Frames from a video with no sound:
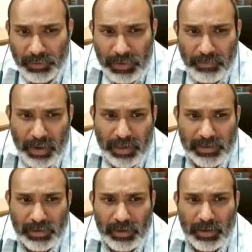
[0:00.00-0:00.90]
has been
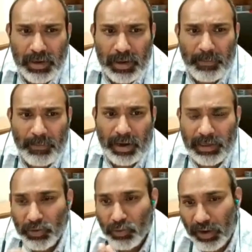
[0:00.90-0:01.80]
passed.
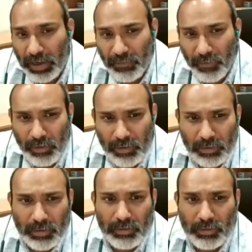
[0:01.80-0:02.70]
Parties who are involved,
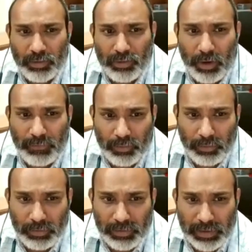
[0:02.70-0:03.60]
those who have
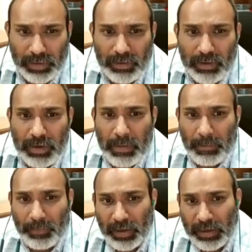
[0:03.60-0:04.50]
to see,
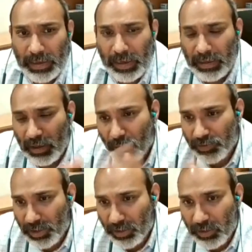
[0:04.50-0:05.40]
it
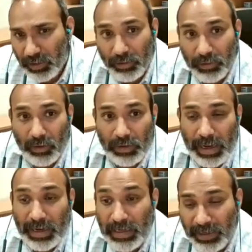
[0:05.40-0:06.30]
involves decree.
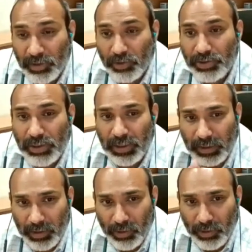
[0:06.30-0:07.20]
In execution,
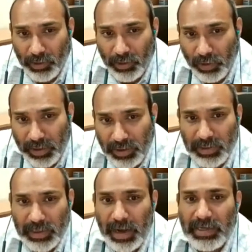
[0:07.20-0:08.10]
decree holder is there
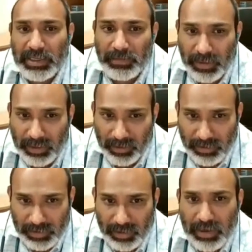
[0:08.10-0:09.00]
and judgment debtor is
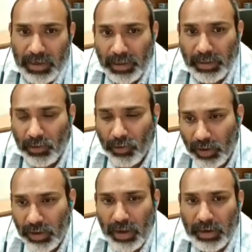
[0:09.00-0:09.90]
there. Decree
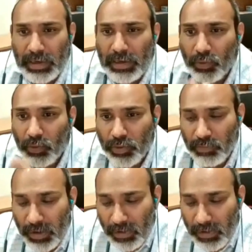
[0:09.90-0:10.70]
holder in whose